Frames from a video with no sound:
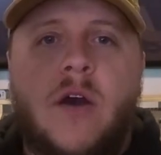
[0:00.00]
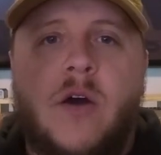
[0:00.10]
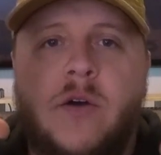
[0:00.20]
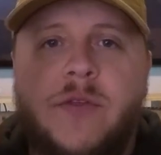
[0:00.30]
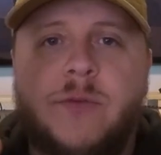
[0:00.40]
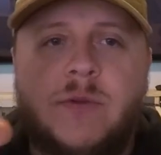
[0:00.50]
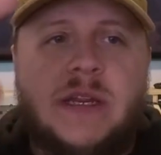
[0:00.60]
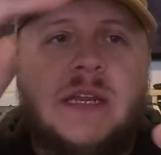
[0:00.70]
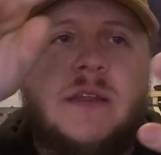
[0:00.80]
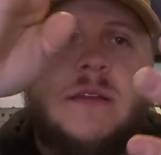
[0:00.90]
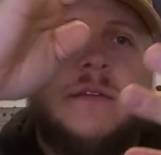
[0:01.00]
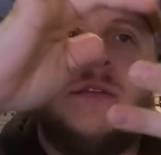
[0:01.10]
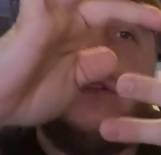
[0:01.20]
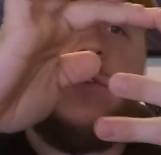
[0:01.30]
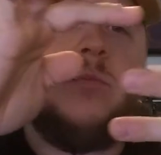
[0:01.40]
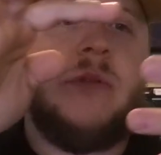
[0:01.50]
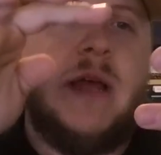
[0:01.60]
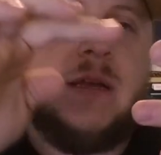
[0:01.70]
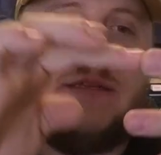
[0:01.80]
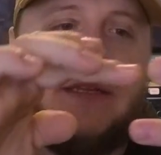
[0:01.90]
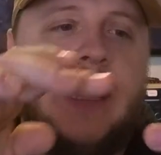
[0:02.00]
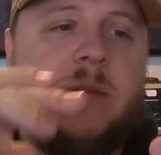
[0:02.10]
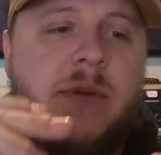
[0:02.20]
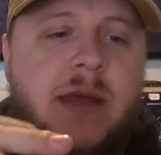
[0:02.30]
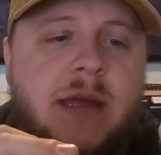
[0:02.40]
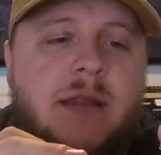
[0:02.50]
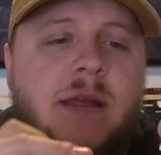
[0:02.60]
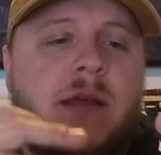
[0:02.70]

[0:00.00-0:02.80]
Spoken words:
all three, the loop block, the LightPad